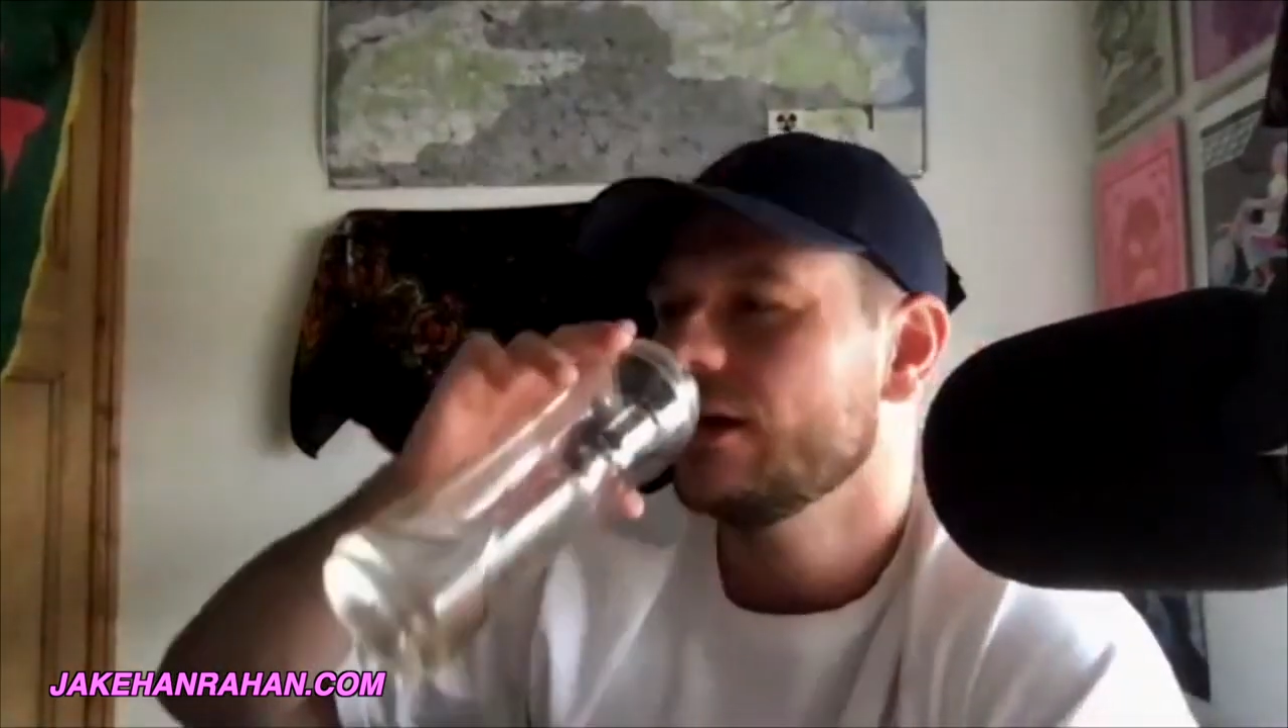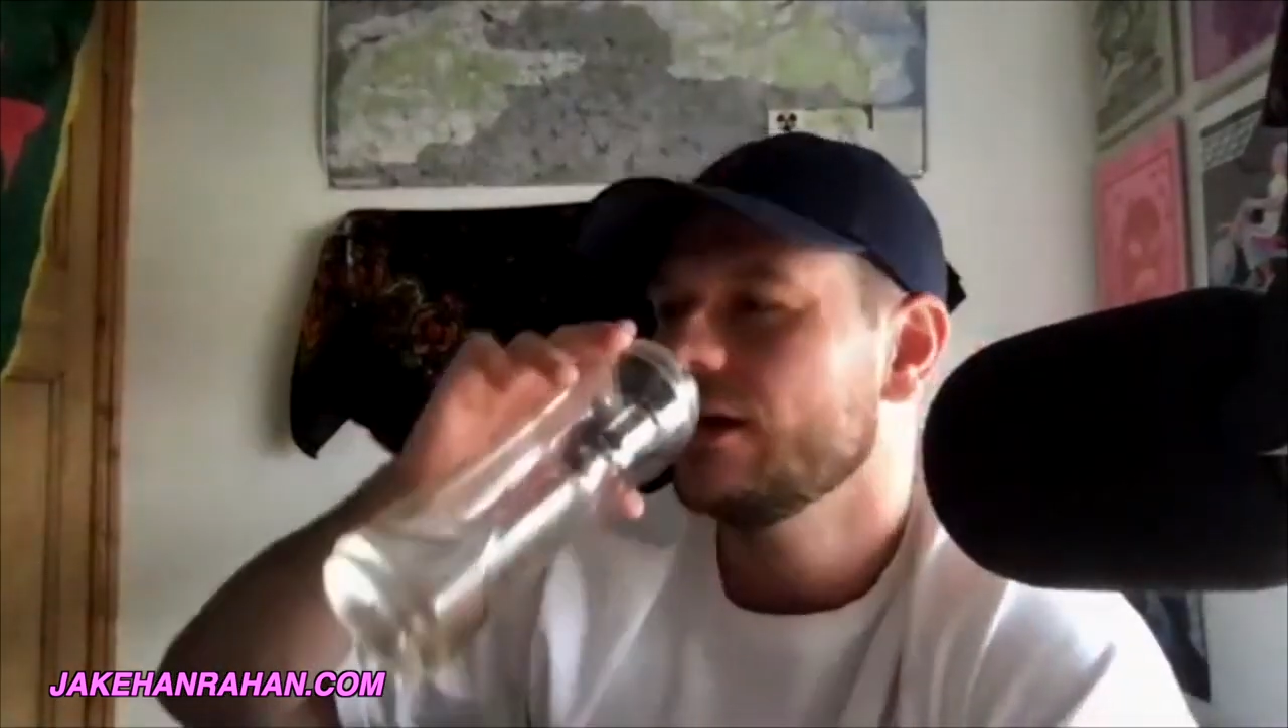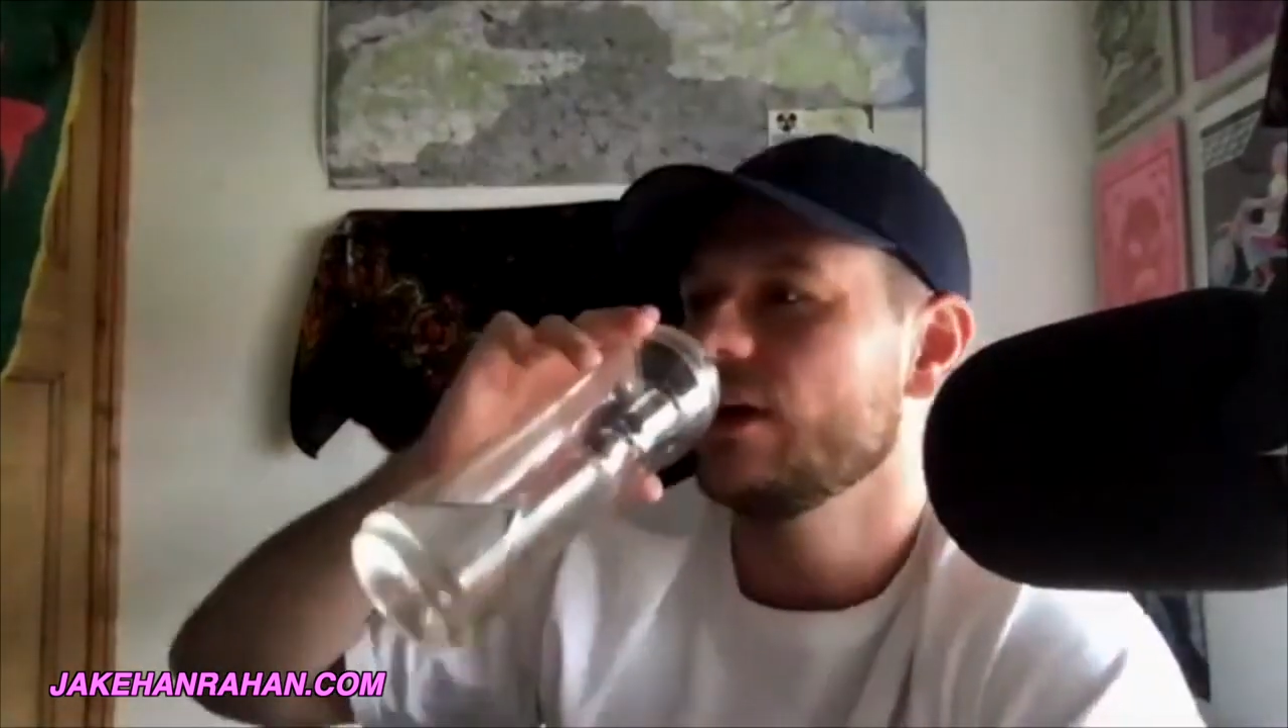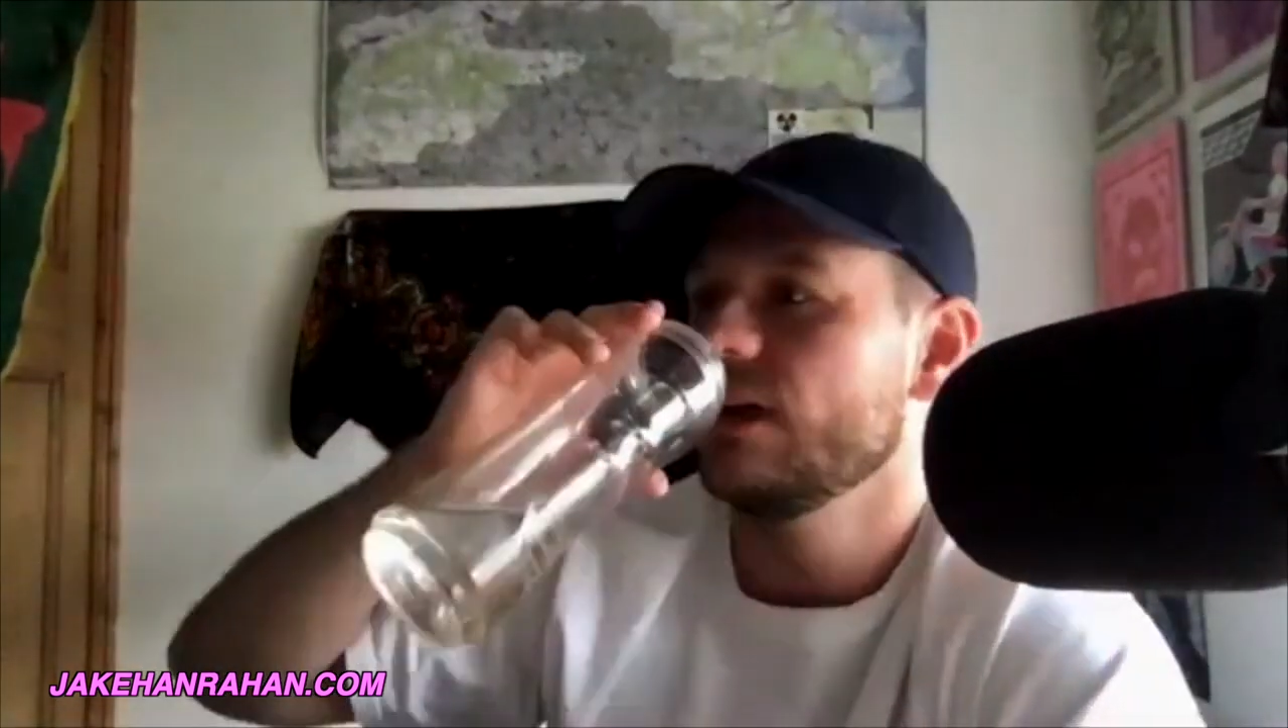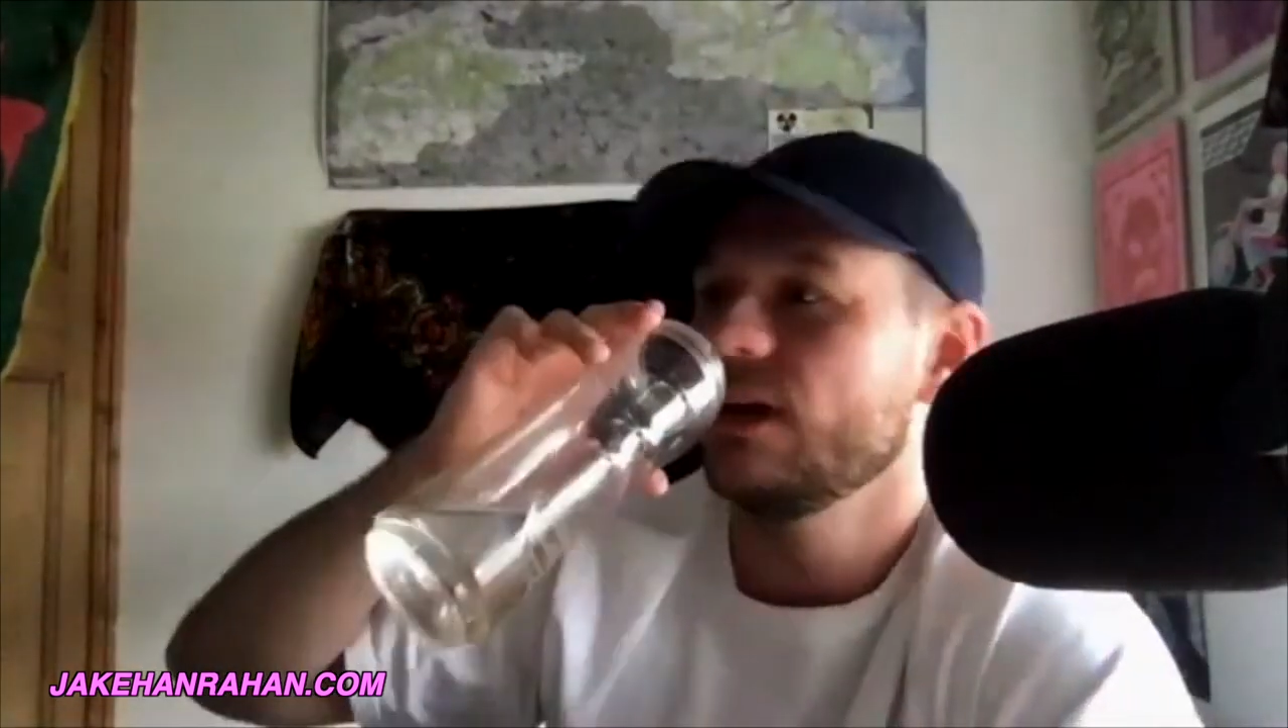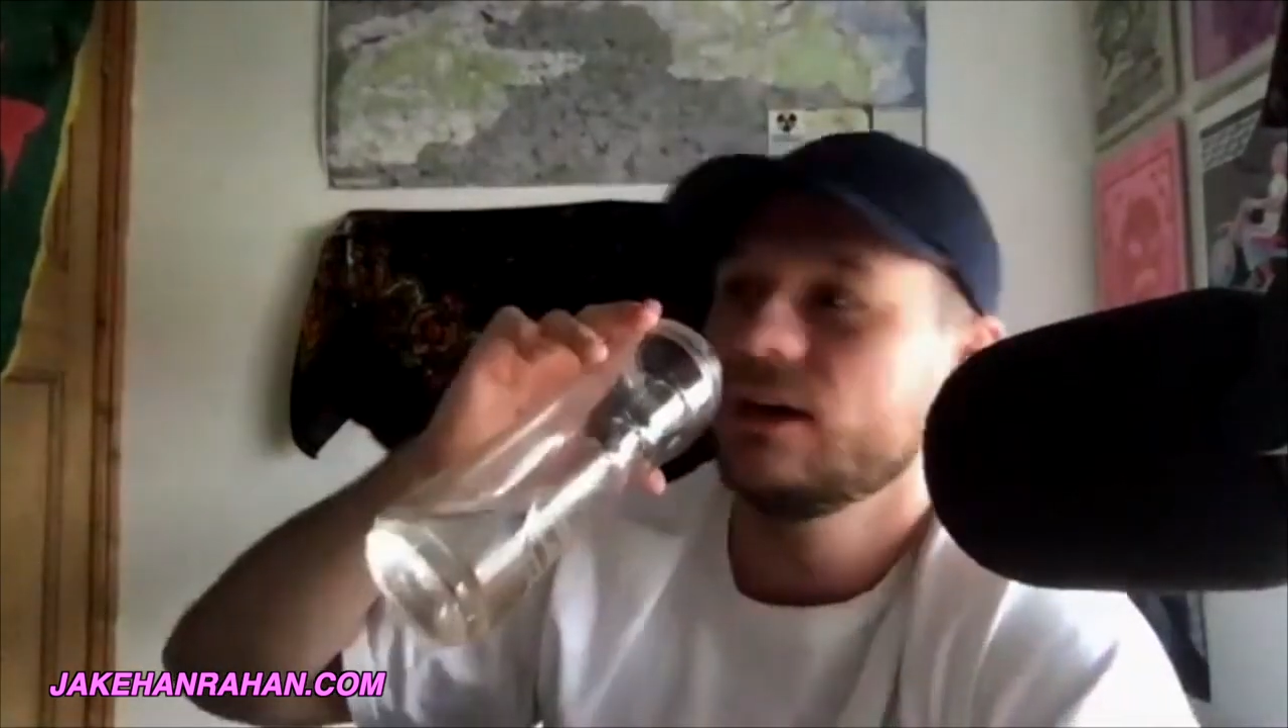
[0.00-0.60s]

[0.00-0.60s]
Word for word: Um,